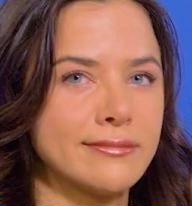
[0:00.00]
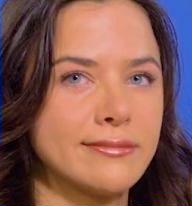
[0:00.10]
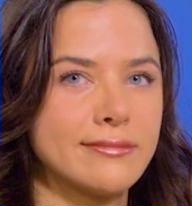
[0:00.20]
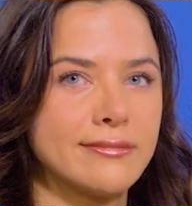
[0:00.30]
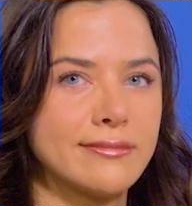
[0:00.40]

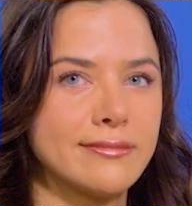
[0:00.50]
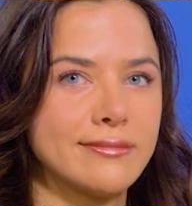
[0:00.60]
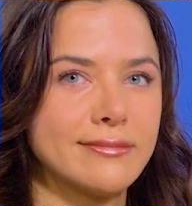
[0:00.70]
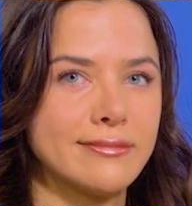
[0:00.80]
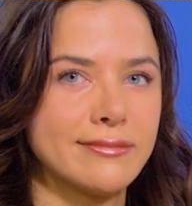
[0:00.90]

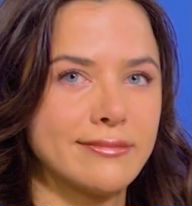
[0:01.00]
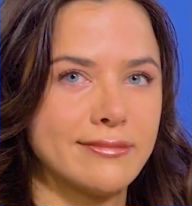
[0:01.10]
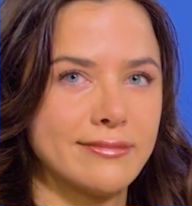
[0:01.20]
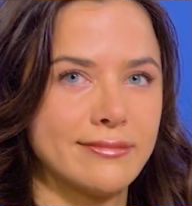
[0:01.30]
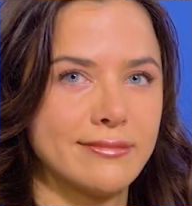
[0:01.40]

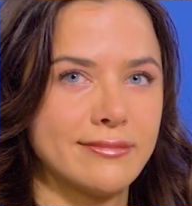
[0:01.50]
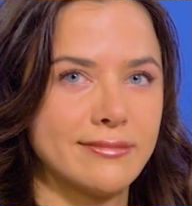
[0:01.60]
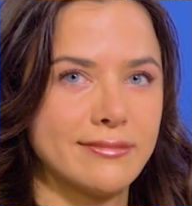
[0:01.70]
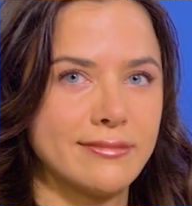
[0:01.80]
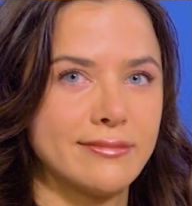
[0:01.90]

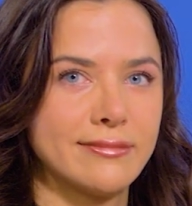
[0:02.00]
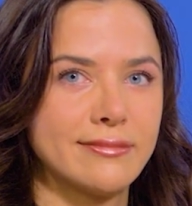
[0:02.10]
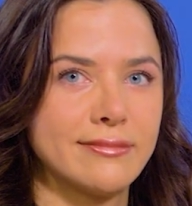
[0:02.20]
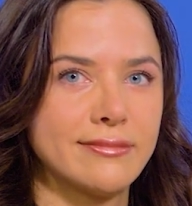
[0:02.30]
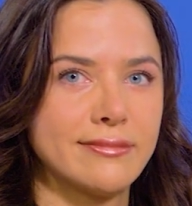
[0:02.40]

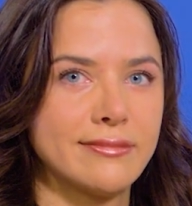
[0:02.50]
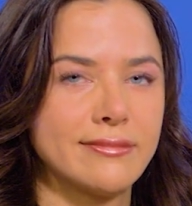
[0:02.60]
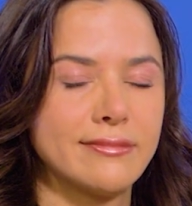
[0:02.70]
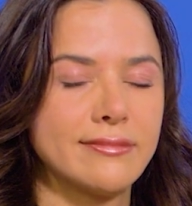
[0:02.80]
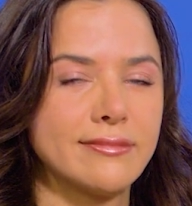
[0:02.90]

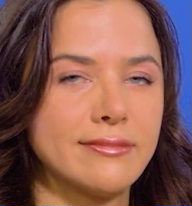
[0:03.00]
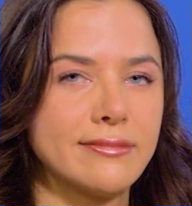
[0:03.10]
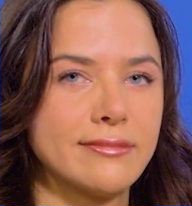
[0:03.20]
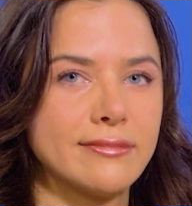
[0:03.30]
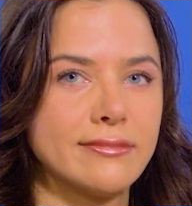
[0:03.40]

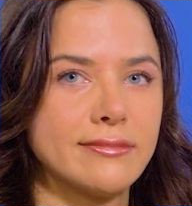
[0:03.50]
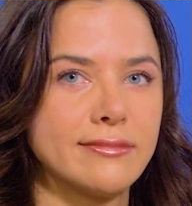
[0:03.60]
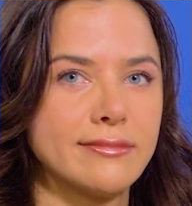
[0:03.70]
(silent)